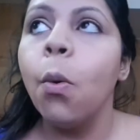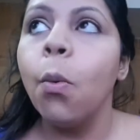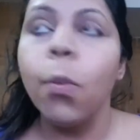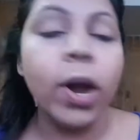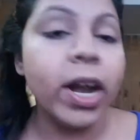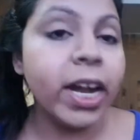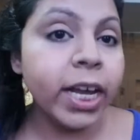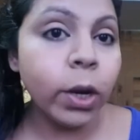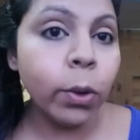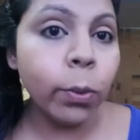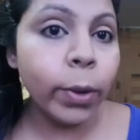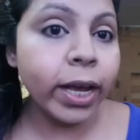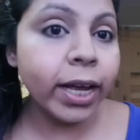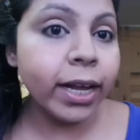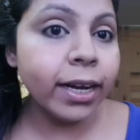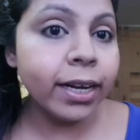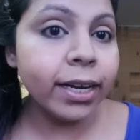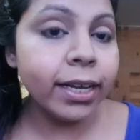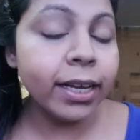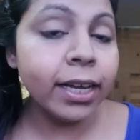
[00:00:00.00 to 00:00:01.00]
very
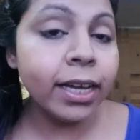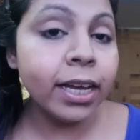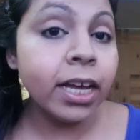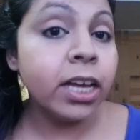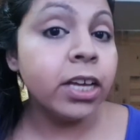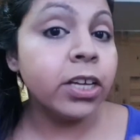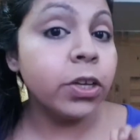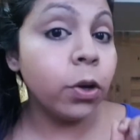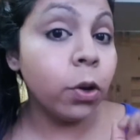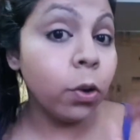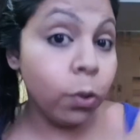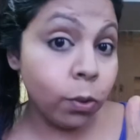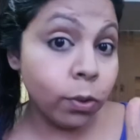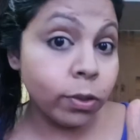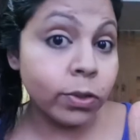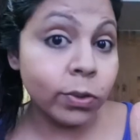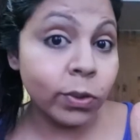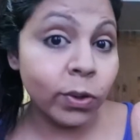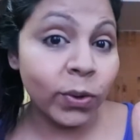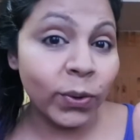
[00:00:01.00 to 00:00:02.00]
quickly, your
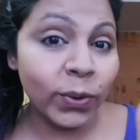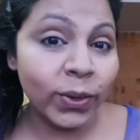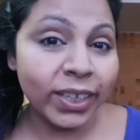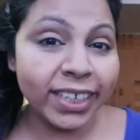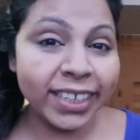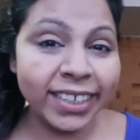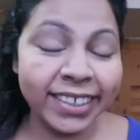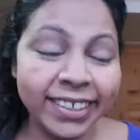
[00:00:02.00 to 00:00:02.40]
go-to look.